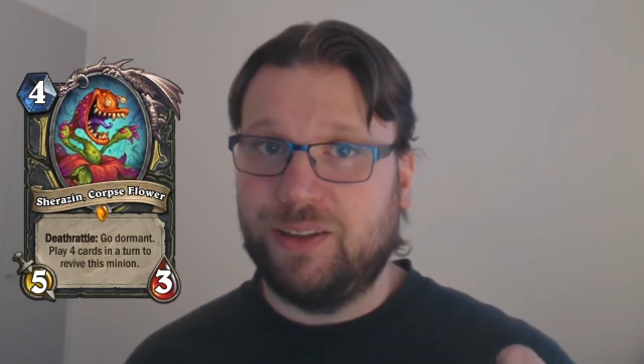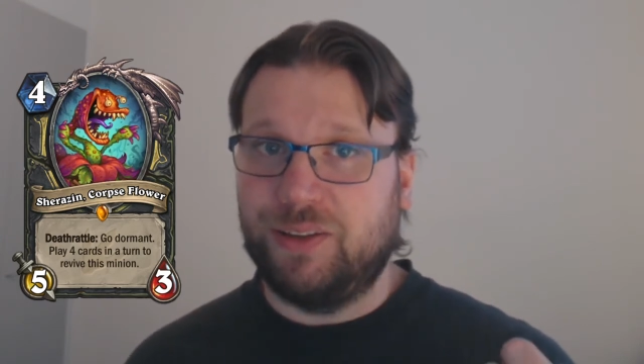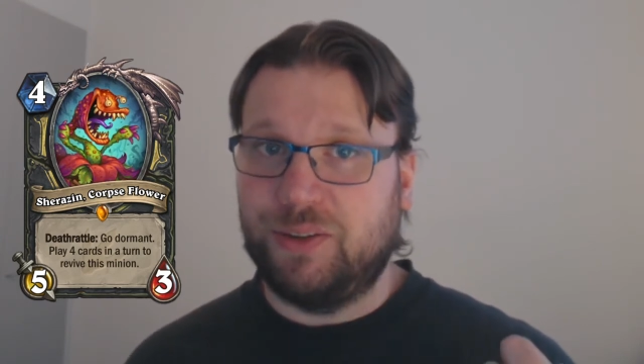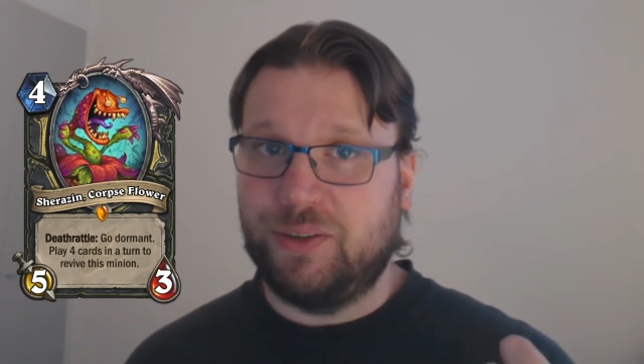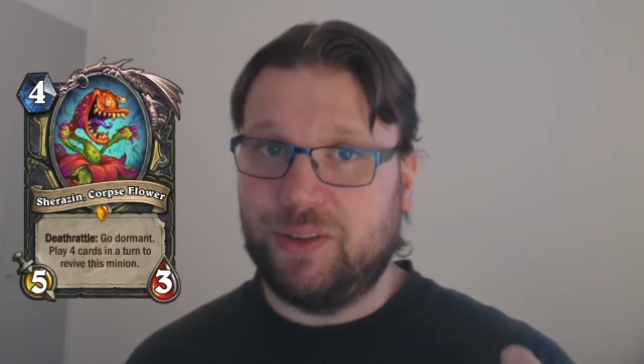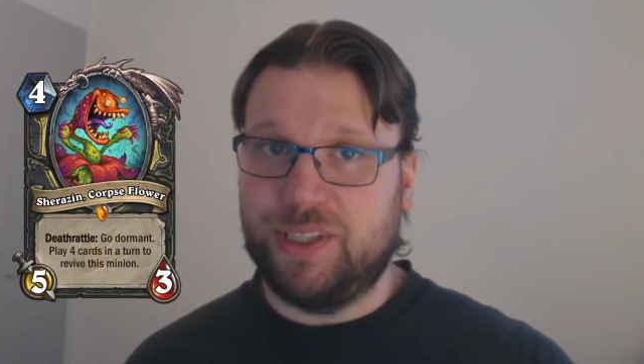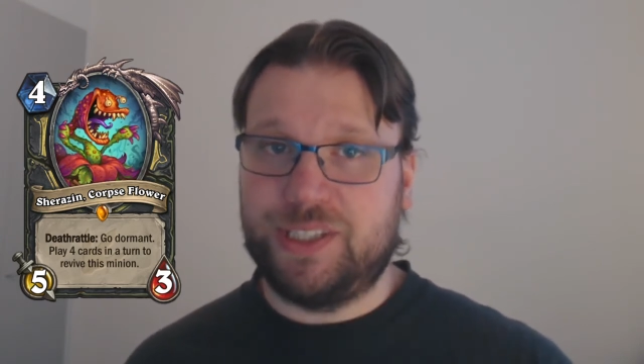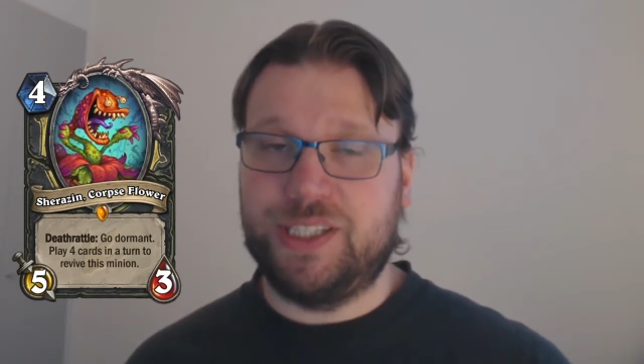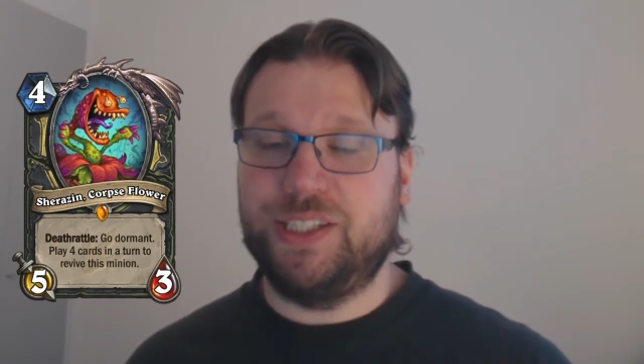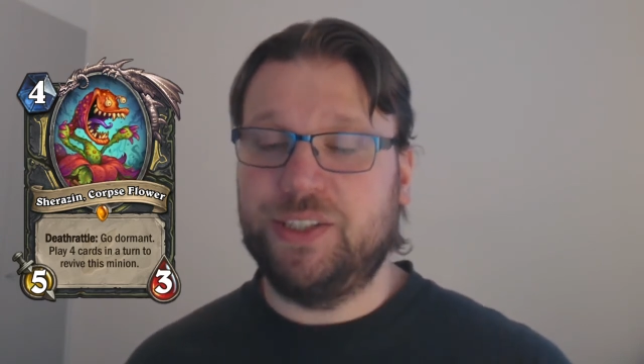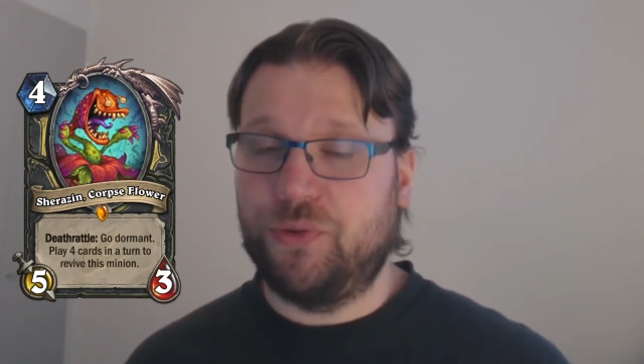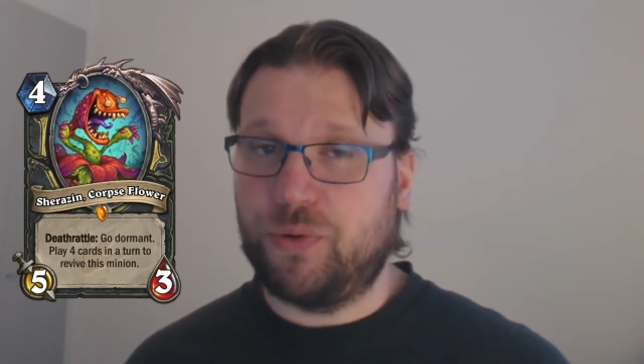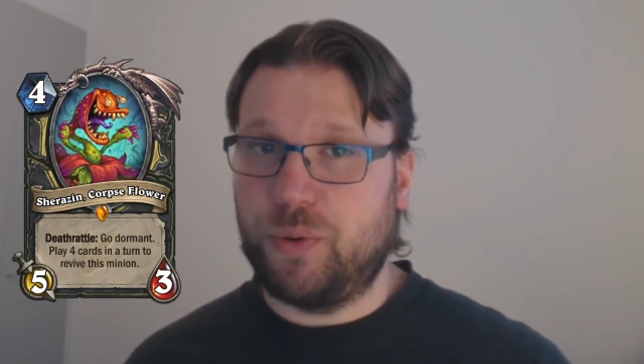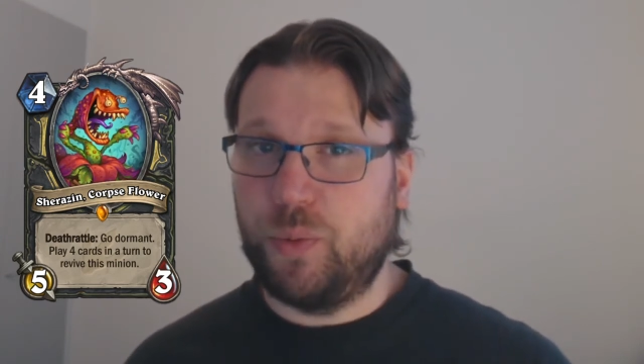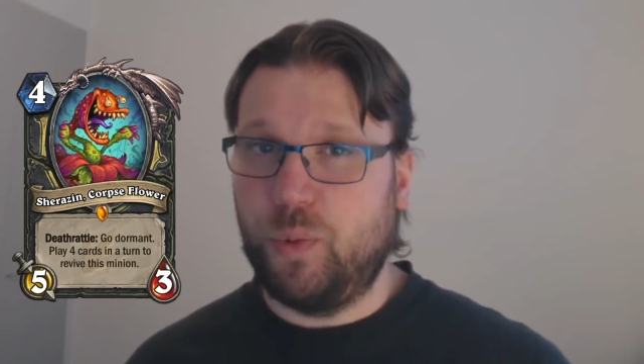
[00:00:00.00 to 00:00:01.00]
it's easy
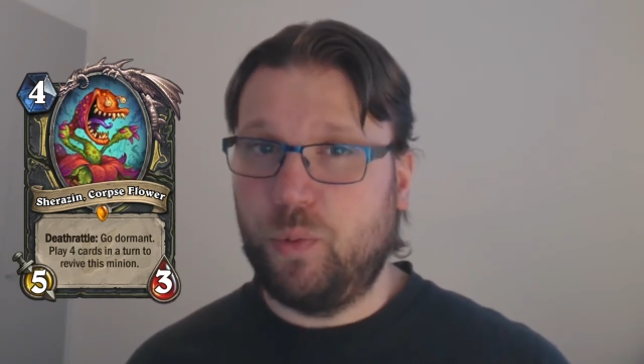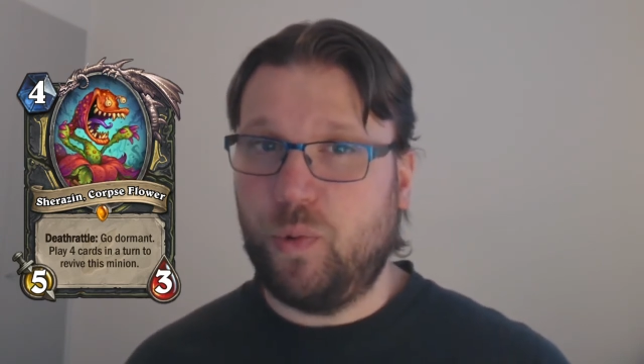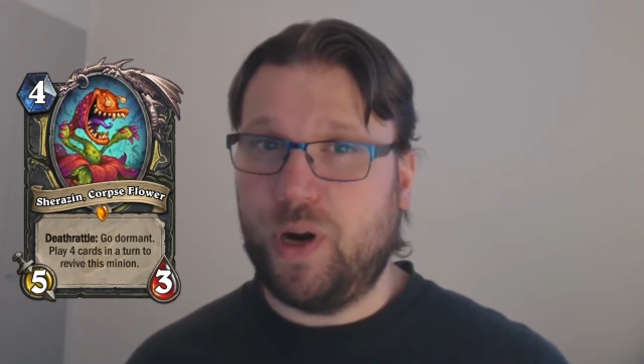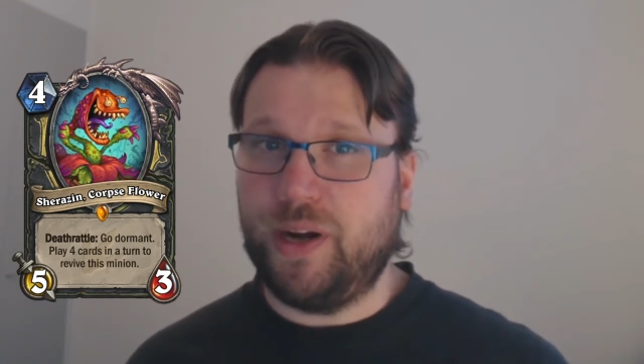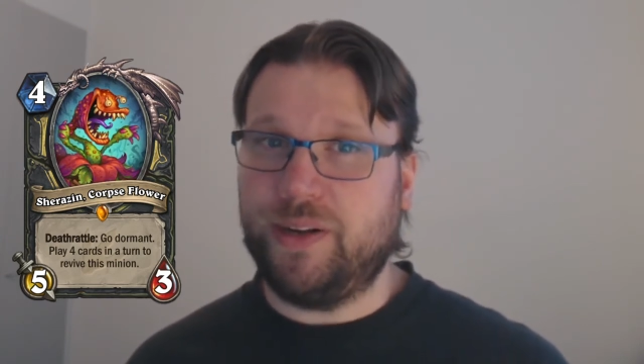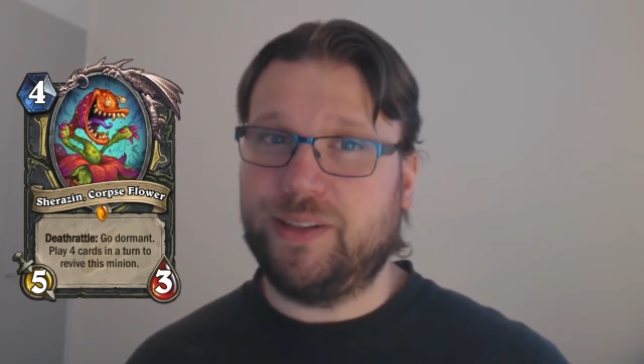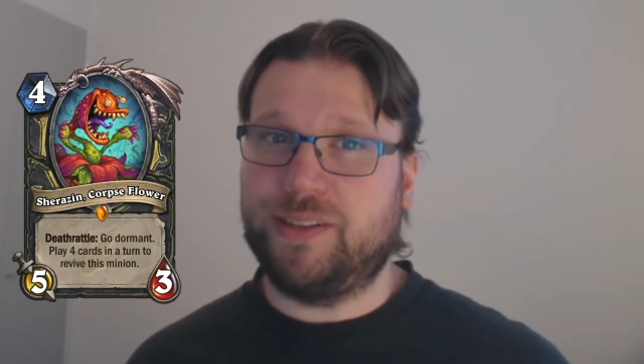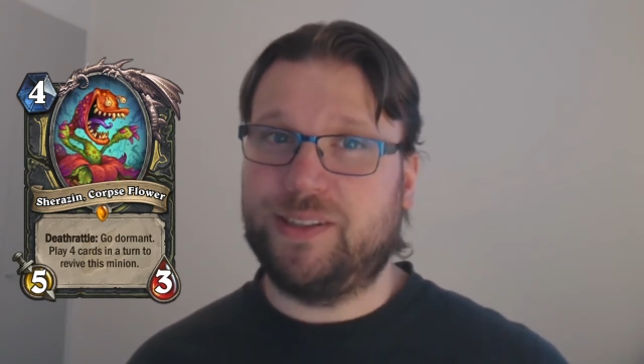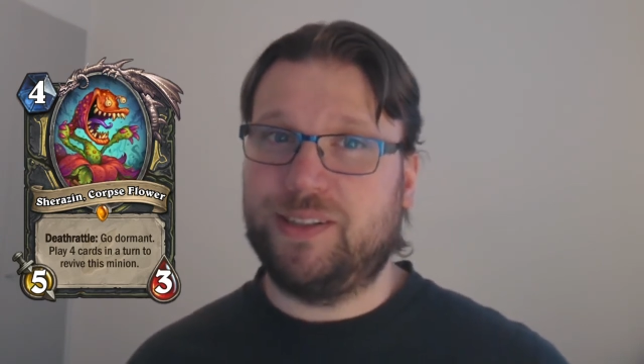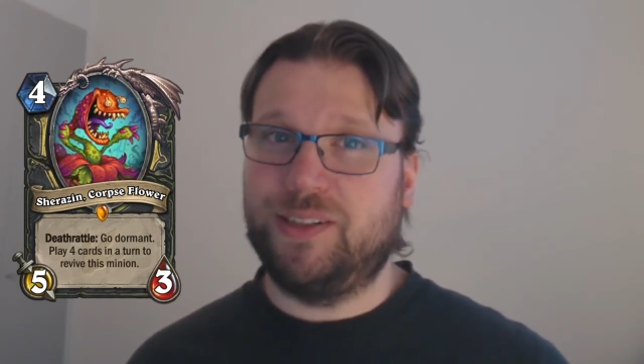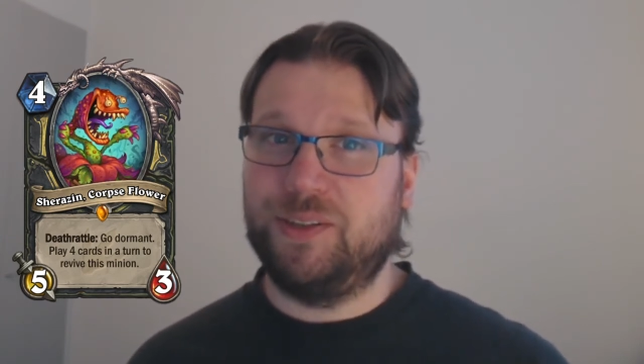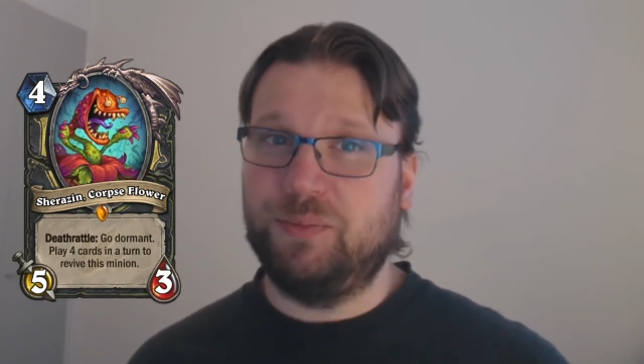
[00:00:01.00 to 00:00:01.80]
to remove once,